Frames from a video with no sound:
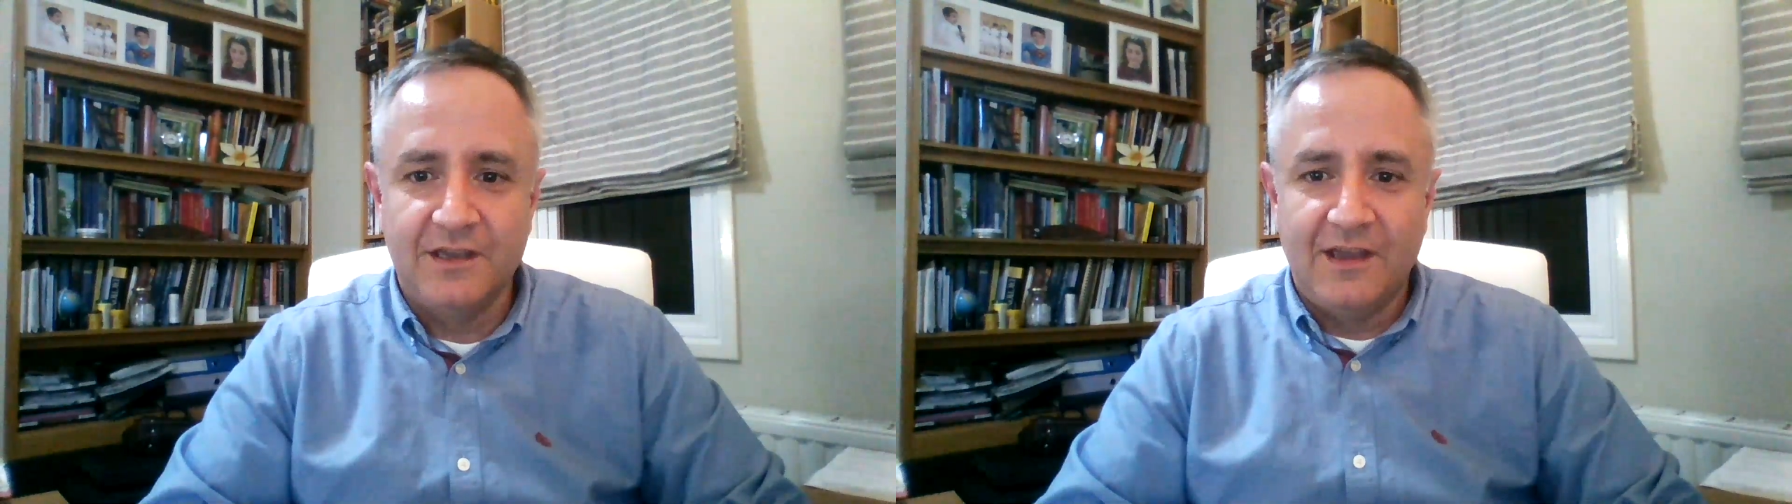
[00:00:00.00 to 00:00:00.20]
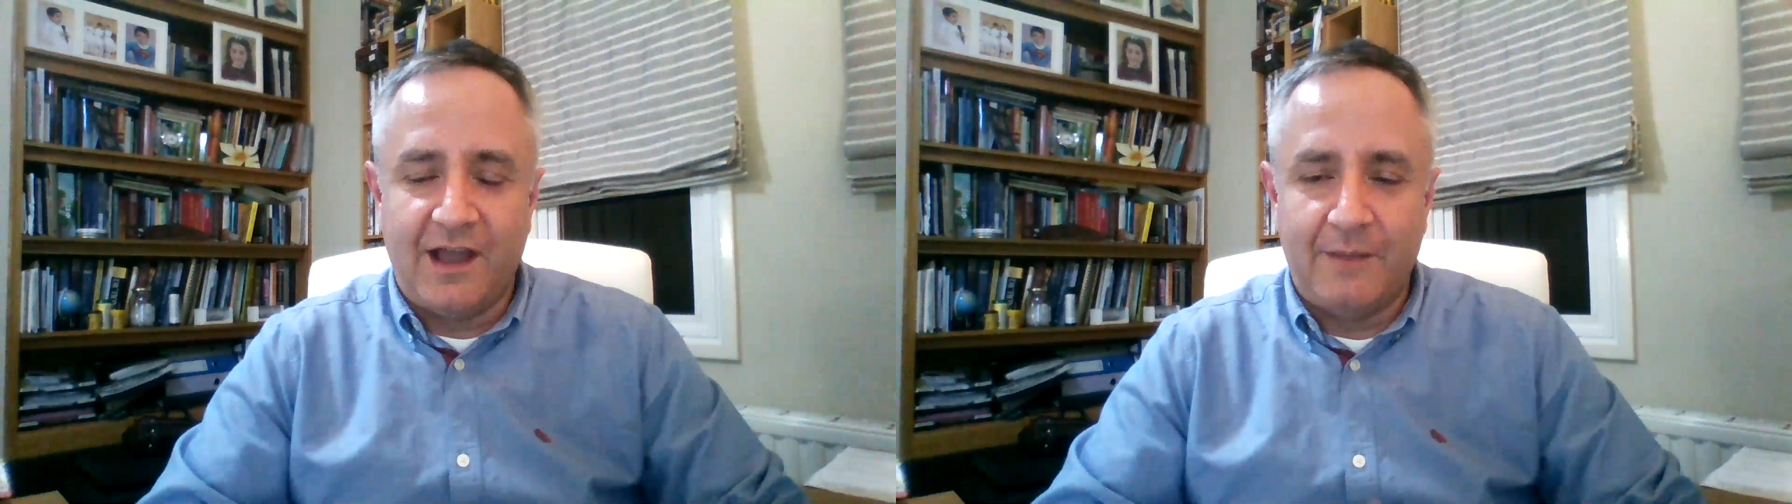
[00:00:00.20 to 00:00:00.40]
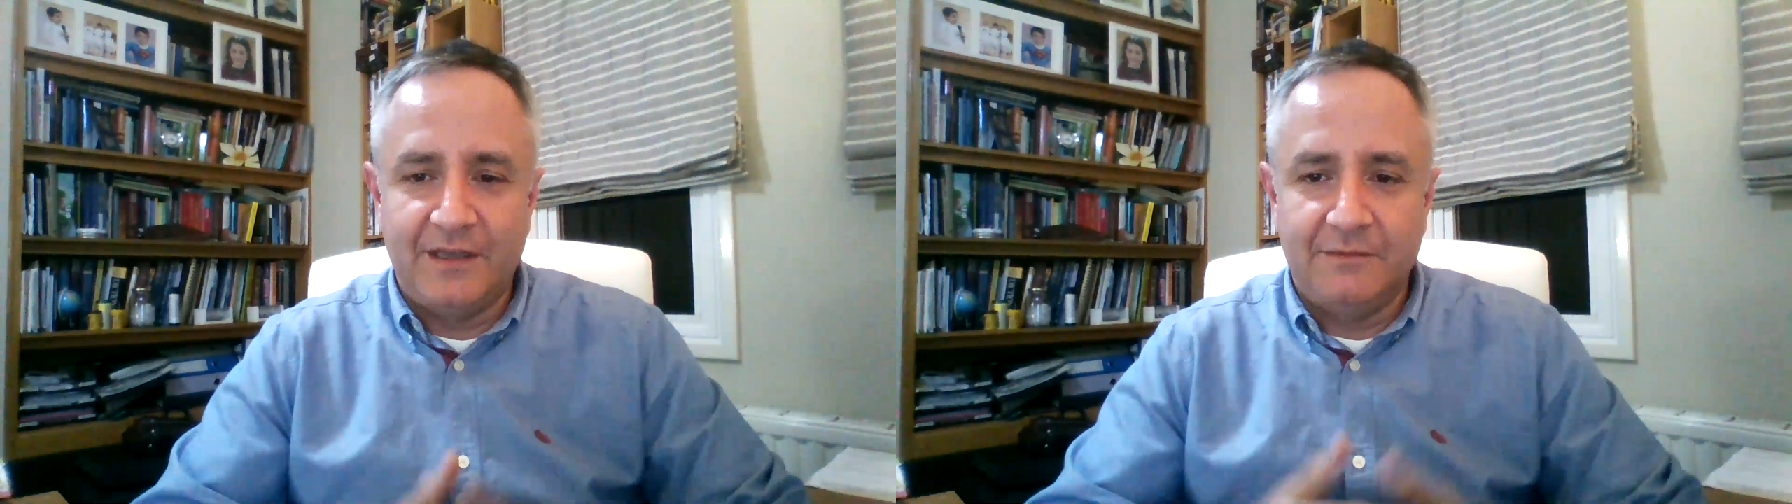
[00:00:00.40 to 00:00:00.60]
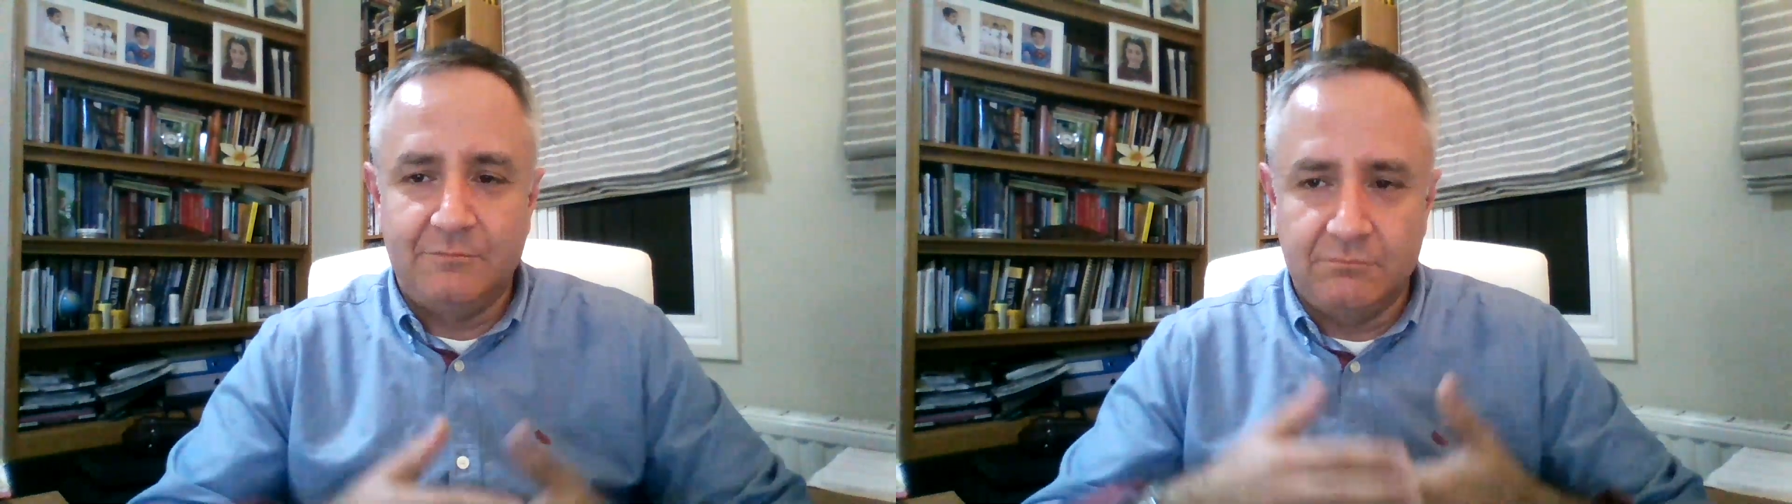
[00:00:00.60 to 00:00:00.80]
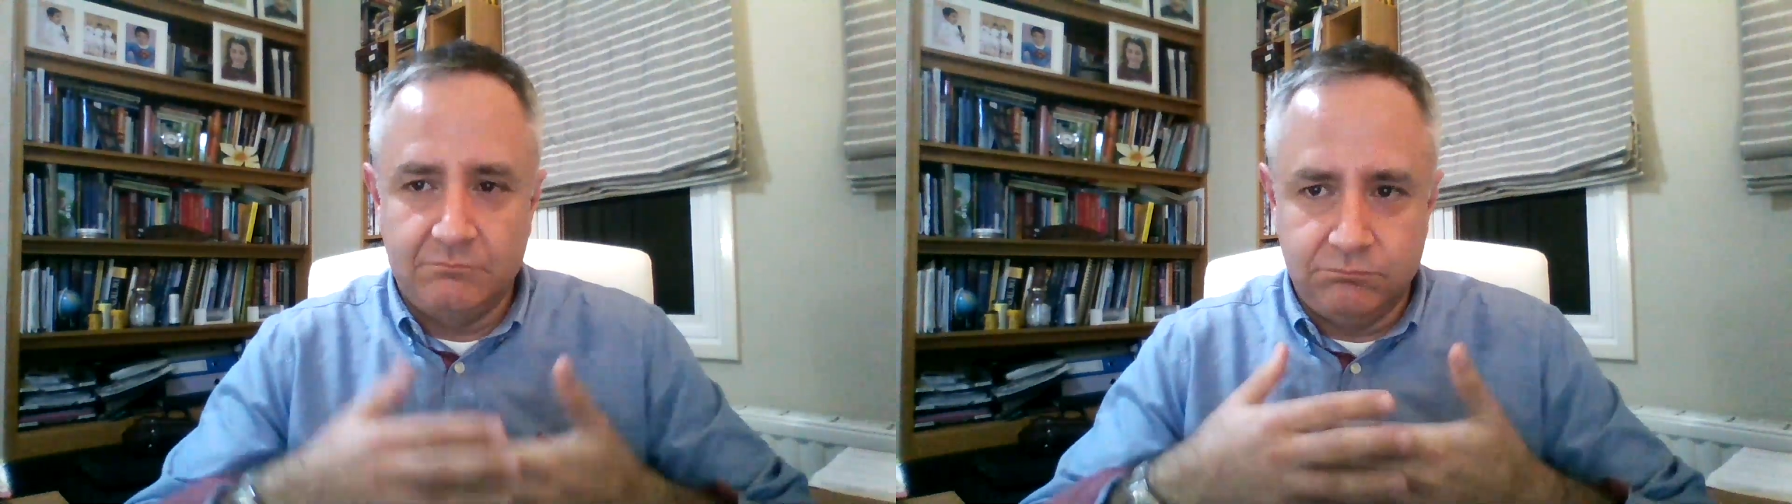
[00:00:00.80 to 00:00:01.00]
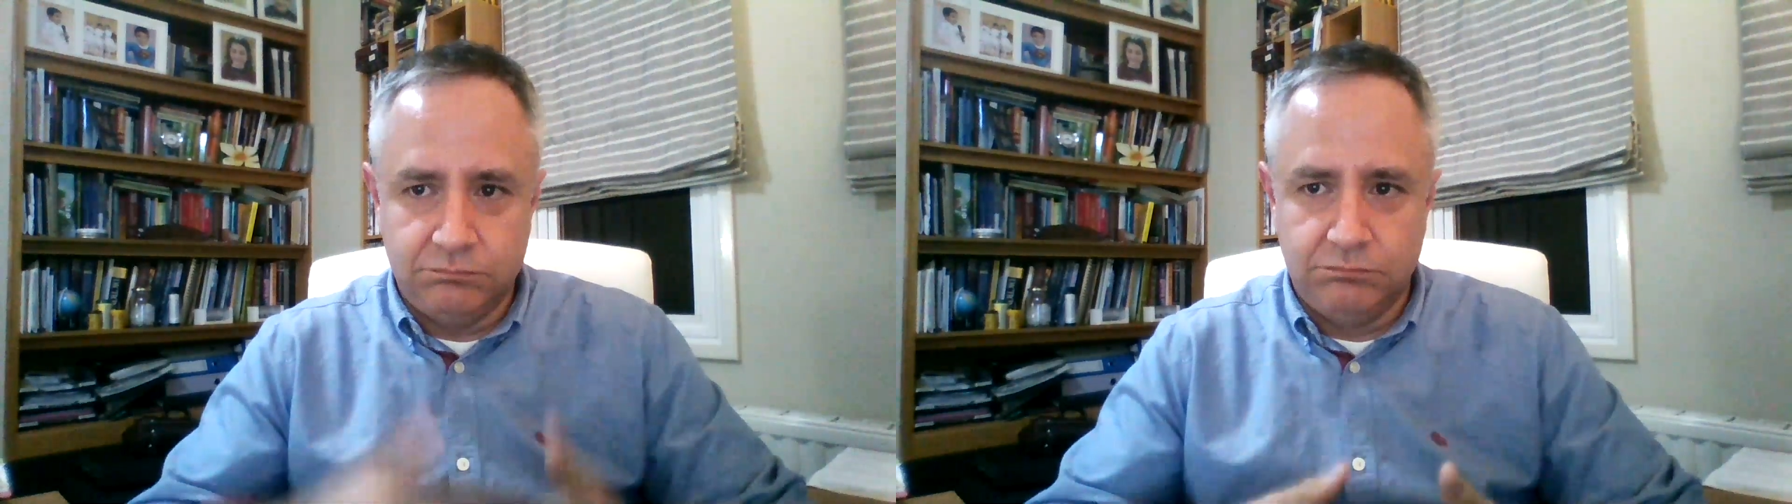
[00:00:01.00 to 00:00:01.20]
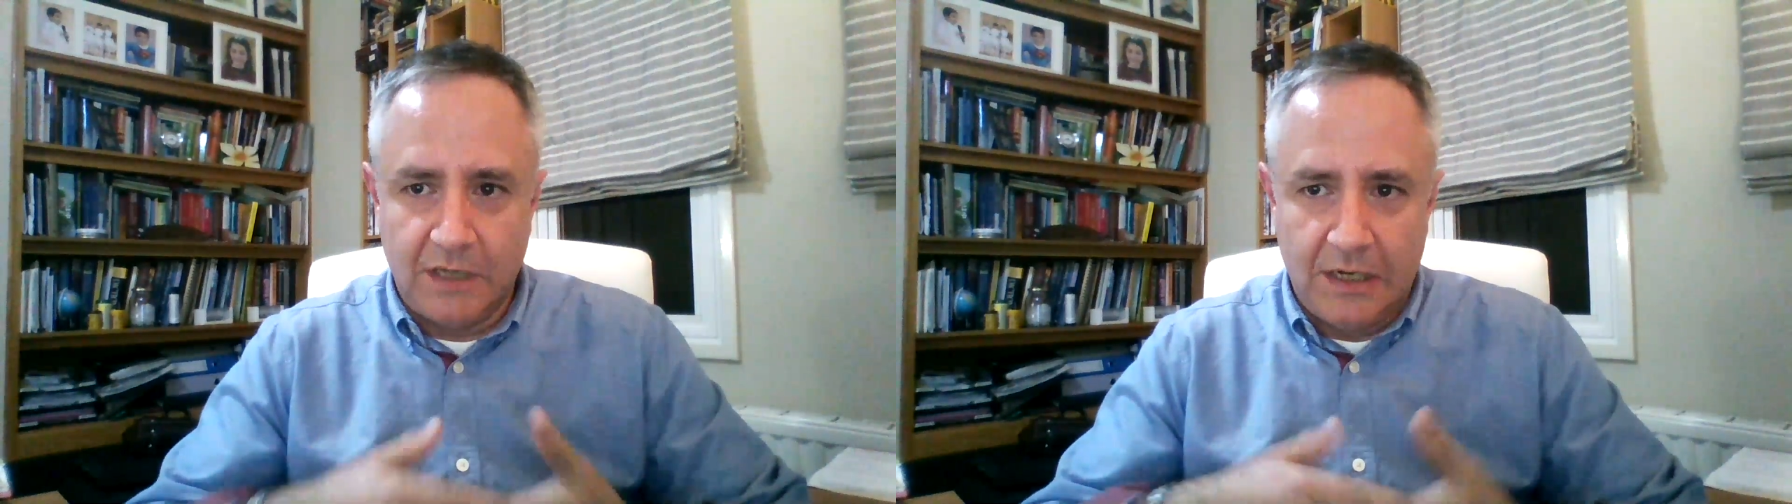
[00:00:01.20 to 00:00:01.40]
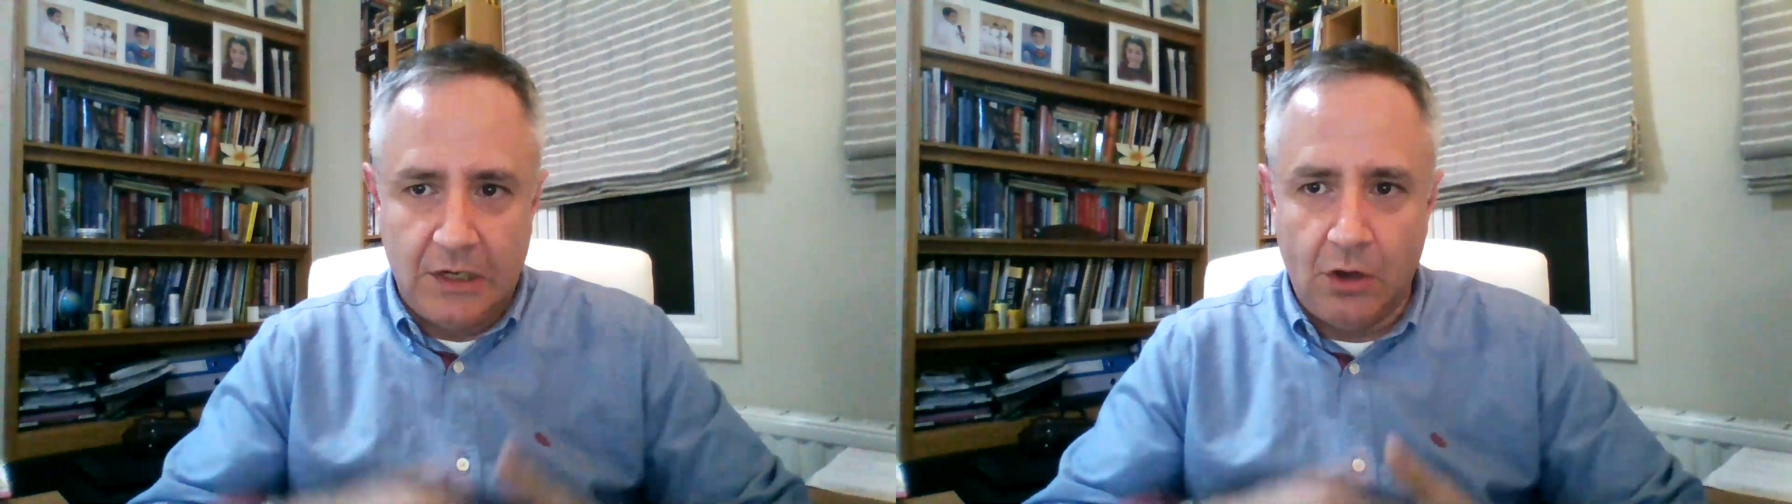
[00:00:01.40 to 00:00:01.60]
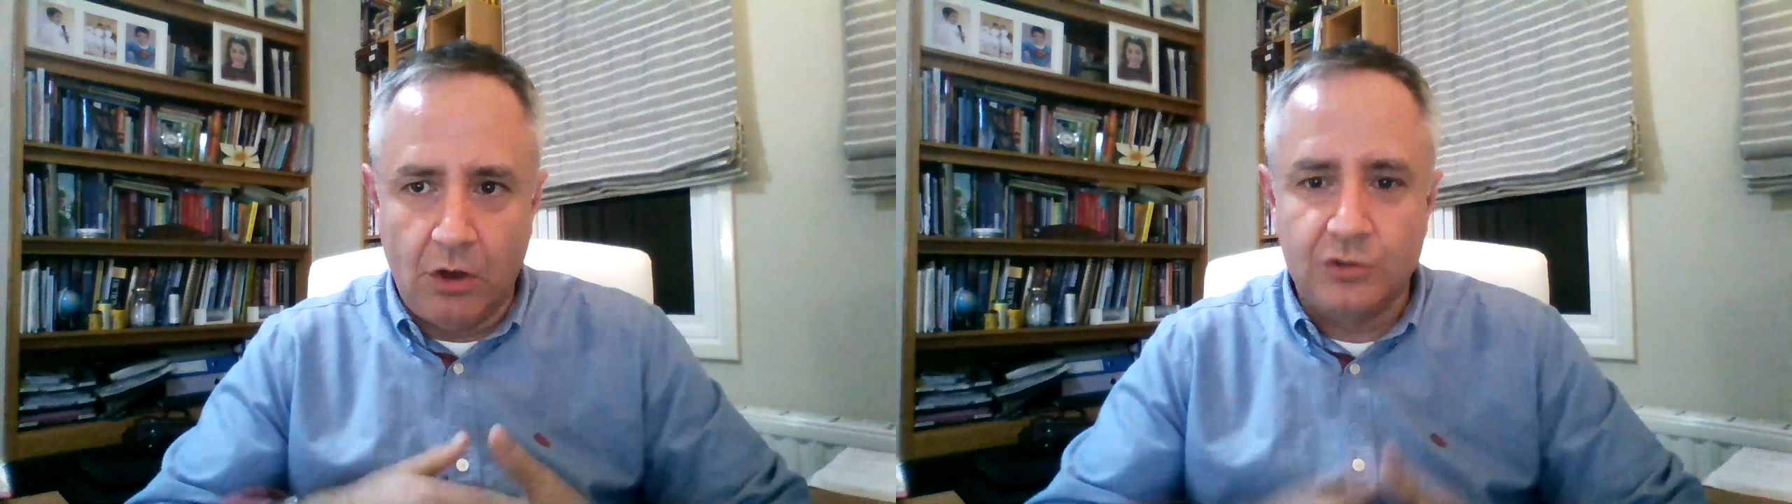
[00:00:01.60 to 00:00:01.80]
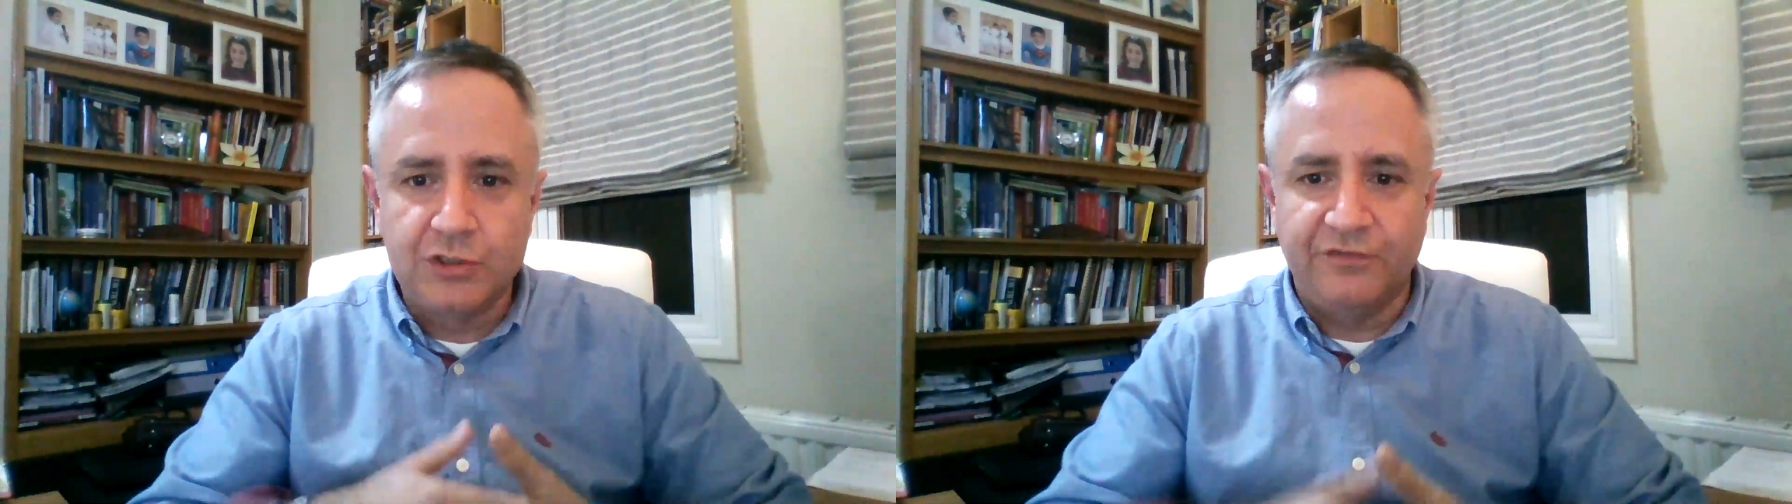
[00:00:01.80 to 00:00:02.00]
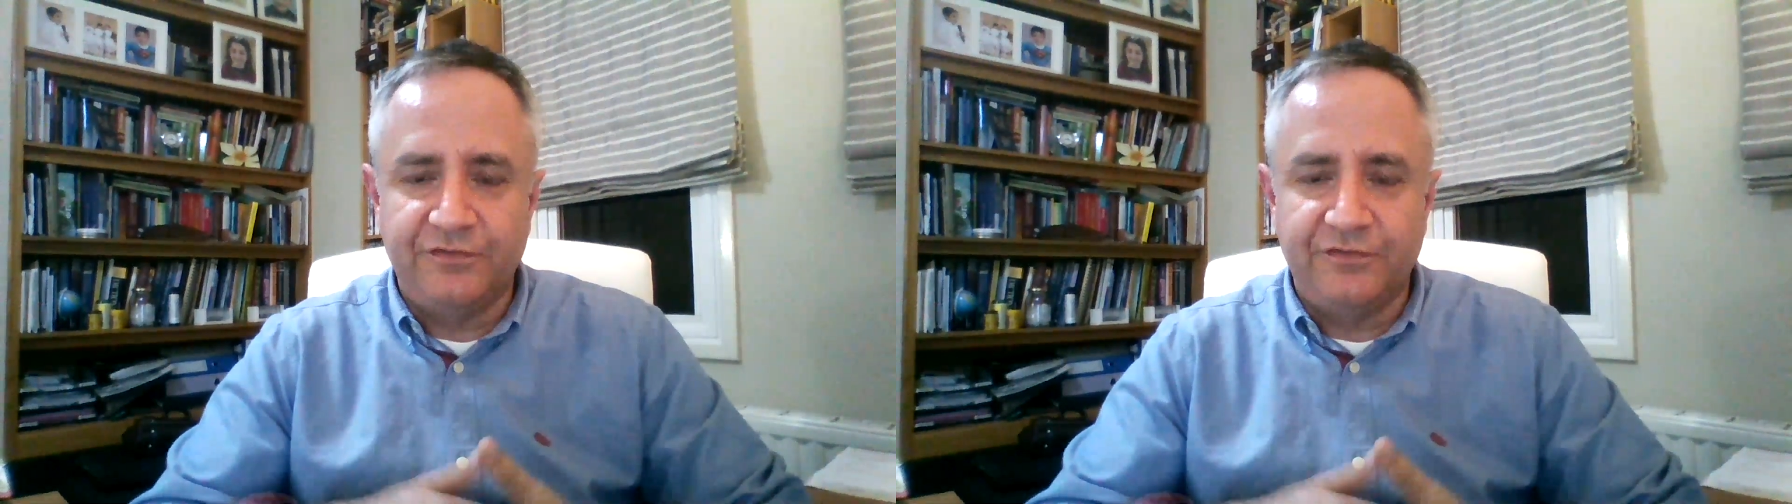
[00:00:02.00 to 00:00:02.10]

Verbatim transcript: I mean, loads of